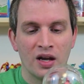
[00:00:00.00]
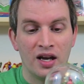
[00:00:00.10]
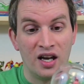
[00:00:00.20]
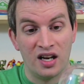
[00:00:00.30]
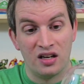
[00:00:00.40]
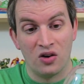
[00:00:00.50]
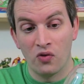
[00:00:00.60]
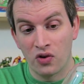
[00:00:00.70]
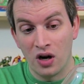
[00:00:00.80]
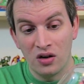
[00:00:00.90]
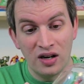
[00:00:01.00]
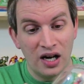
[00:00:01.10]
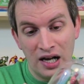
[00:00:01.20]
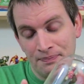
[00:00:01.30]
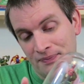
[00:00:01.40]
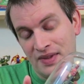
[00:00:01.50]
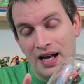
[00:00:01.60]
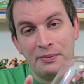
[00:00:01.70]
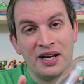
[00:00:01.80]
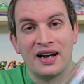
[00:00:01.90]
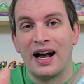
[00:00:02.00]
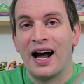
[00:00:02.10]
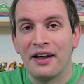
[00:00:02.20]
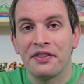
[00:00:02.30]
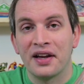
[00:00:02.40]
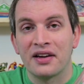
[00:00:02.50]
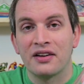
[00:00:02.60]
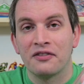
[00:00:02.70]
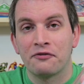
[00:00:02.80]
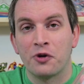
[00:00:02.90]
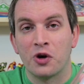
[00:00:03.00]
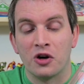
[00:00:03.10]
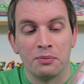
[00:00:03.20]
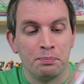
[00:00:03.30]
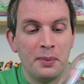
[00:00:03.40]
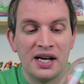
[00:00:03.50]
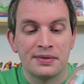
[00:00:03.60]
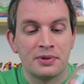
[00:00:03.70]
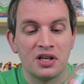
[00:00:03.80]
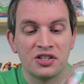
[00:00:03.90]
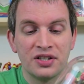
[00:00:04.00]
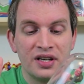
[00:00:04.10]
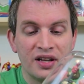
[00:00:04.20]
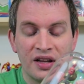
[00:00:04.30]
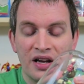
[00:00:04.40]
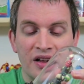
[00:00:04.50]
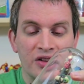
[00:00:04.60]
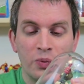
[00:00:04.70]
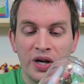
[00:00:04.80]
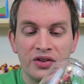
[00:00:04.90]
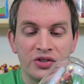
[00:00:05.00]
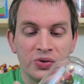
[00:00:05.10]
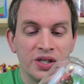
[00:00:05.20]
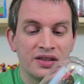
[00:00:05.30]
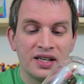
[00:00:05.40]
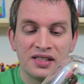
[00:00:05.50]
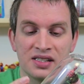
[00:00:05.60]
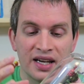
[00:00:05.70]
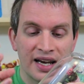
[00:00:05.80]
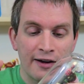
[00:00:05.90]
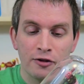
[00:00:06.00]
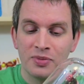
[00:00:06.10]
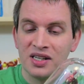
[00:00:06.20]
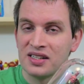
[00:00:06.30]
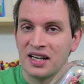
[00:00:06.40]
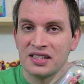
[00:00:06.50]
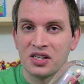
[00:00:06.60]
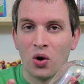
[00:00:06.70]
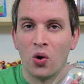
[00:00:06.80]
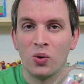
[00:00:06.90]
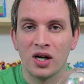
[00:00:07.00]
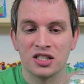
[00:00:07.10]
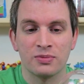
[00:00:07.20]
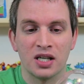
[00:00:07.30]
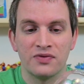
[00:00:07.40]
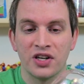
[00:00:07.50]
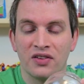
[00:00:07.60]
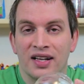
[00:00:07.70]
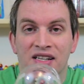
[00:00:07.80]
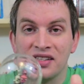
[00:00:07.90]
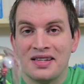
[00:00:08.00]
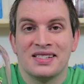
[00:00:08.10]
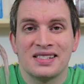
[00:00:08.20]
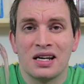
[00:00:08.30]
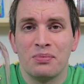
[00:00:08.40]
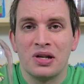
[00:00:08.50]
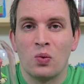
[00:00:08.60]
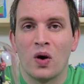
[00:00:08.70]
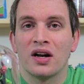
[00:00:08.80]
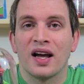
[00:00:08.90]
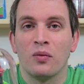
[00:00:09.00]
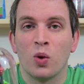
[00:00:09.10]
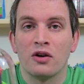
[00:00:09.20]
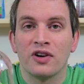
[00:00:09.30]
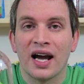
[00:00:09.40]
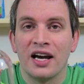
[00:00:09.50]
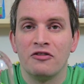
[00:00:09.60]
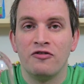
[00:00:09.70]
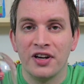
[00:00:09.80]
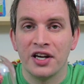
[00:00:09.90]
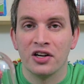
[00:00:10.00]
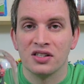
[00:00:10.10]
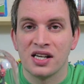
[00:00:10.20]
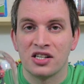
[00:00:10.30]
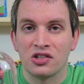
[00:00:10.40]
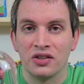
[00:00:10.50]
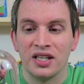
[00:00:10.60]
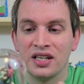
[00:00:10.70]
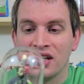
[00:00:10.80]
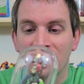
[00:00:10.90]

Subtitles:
And overall, I mean, I think for mass production and the way they're doing things, like everybody gets their own customized figure. Like this is going to be a one of a kind figure, essentially.